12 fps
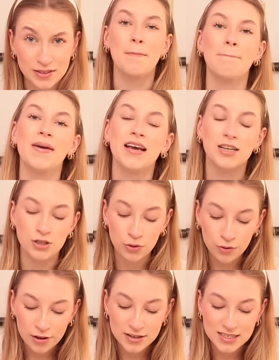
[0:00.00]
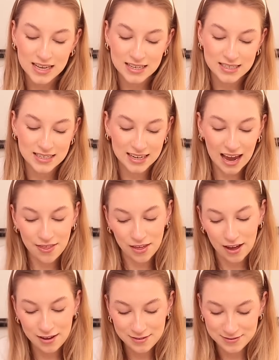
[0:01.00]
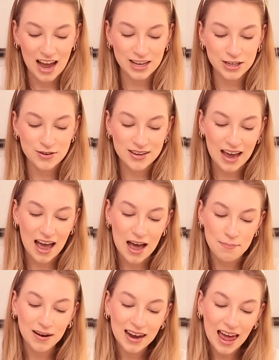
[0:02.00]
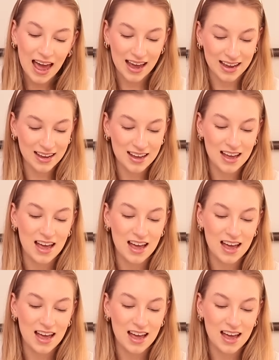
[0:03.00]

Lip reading: Mix all those things together and you get a play